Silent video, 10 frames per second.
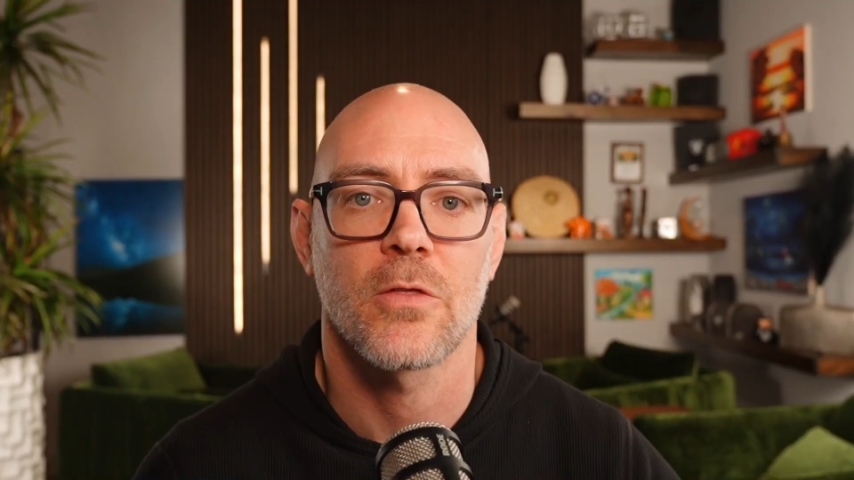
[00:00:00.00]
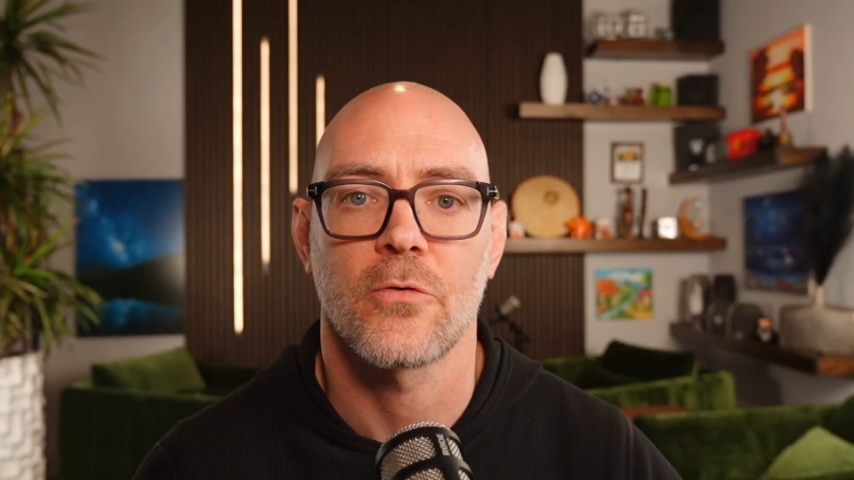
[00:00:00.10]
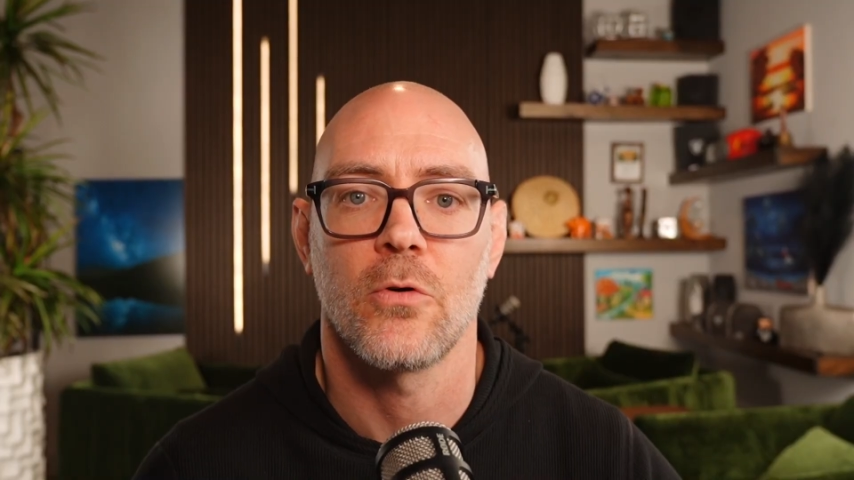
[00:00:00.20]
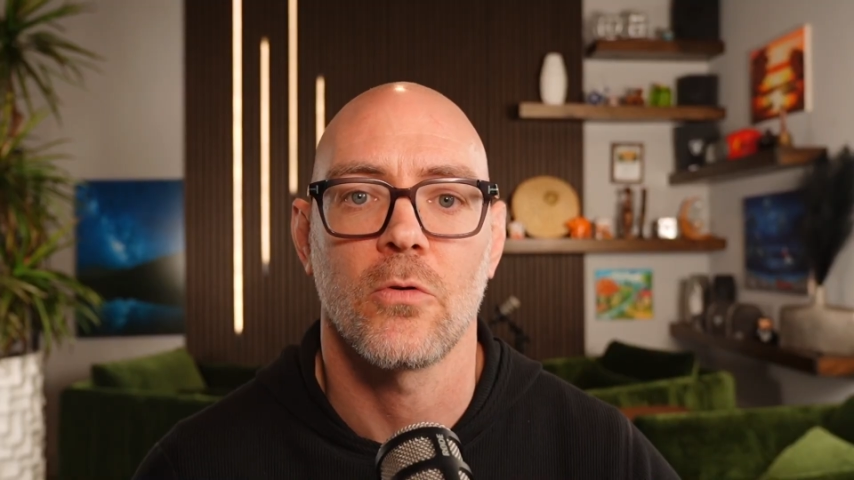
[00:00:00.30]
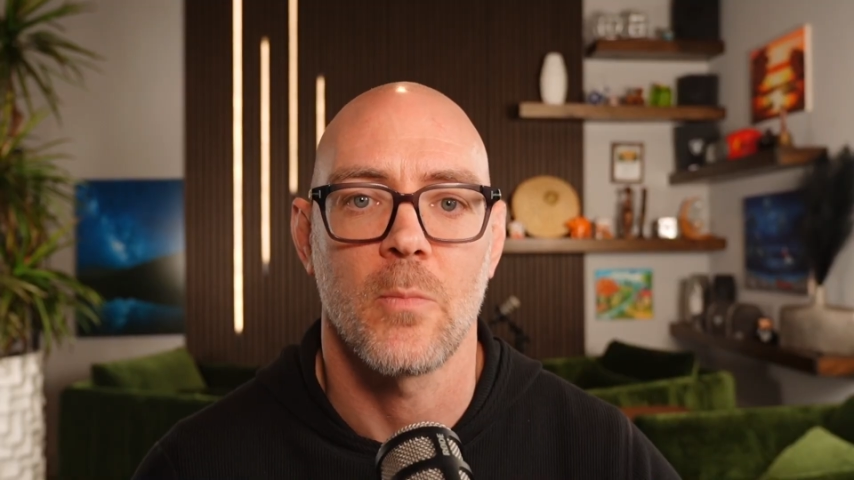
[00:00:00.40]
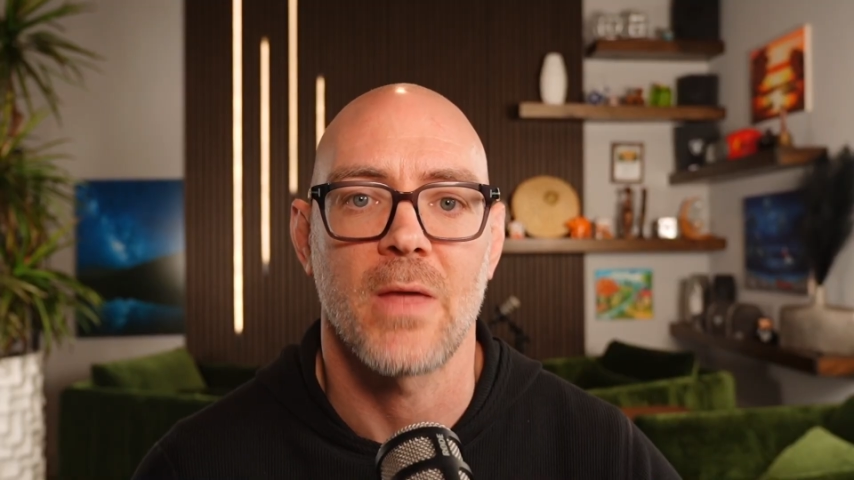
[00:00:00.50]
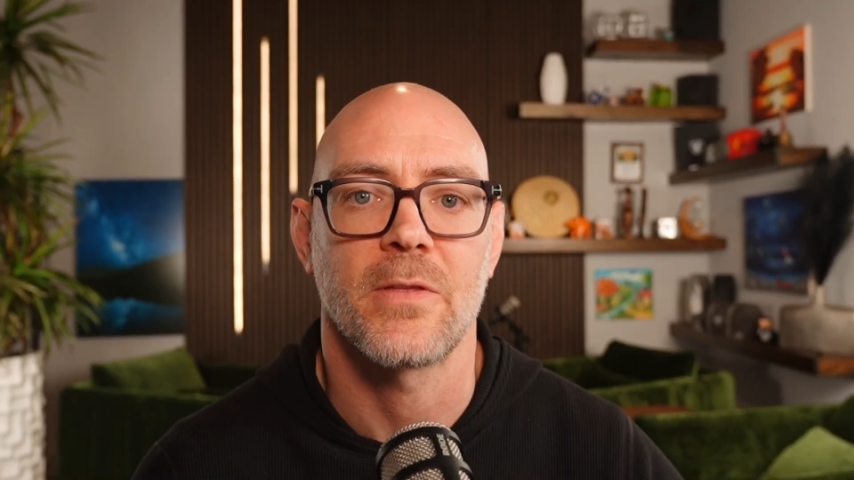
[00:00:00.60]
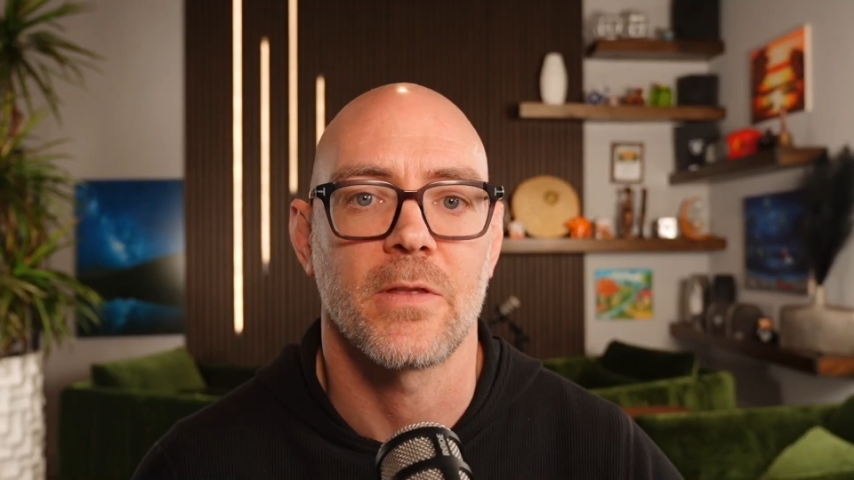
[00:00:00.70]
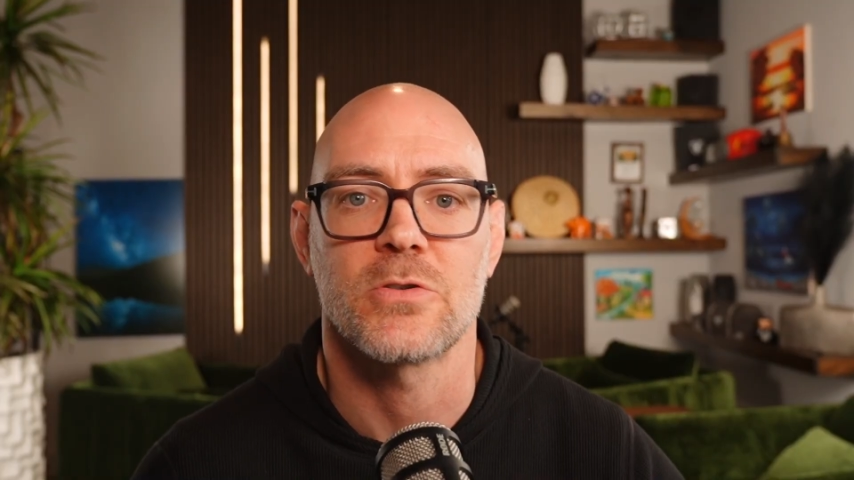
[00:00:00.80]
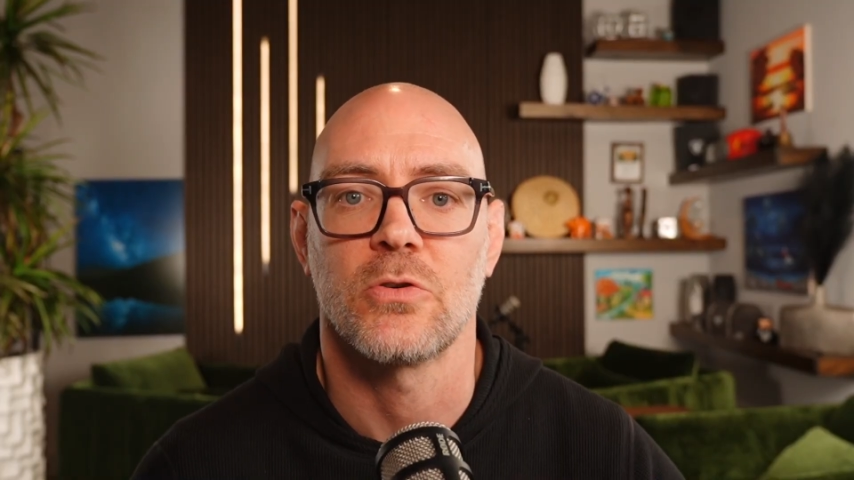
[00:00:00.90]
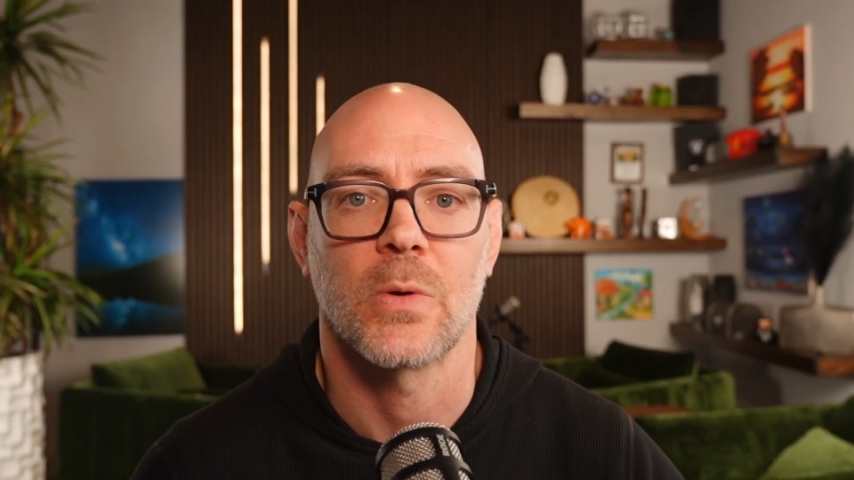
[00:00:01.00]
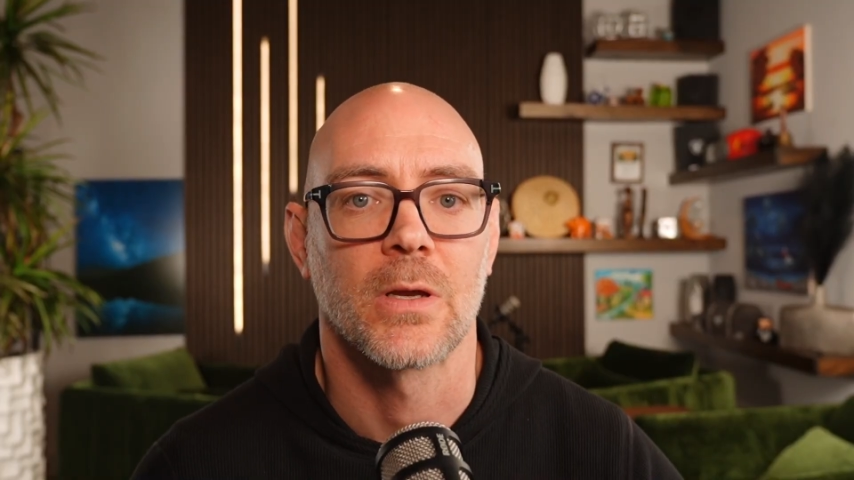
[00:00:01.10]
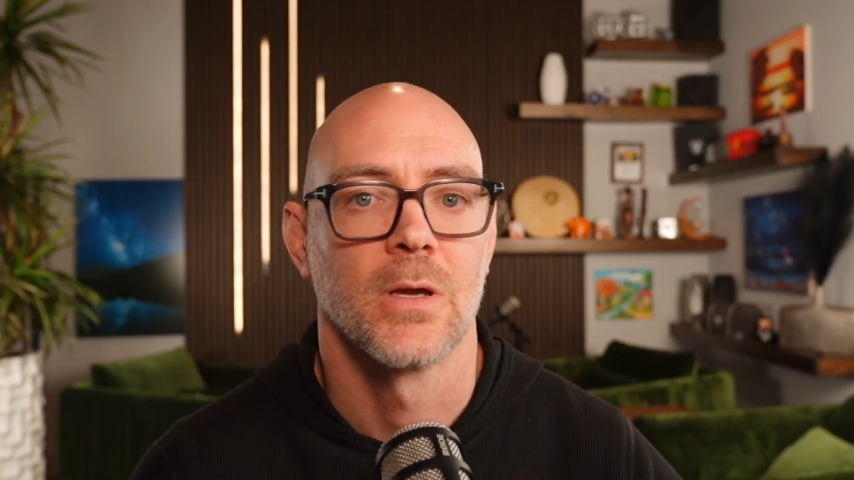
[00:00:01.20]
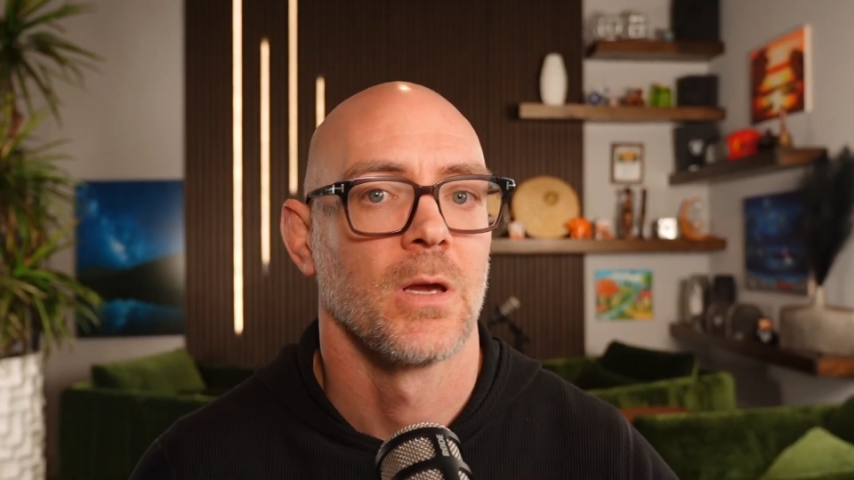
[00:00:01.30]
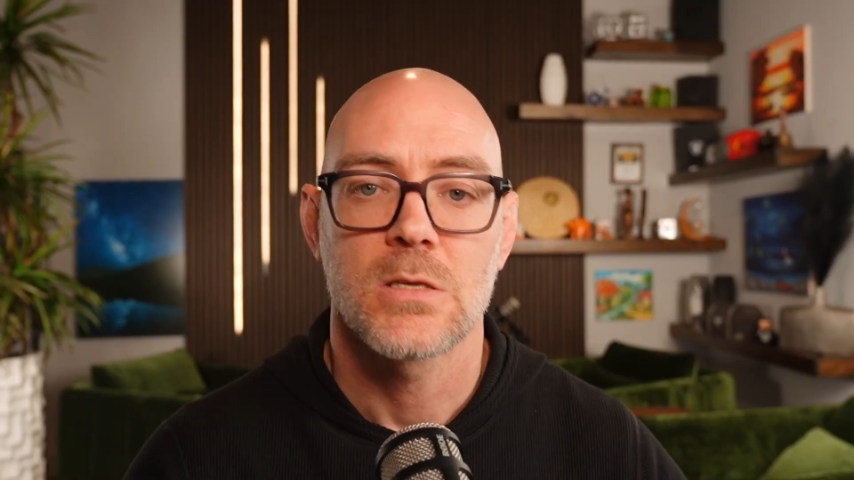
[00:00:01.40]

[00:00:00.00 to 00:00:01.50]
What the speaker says: through the method that you're doing.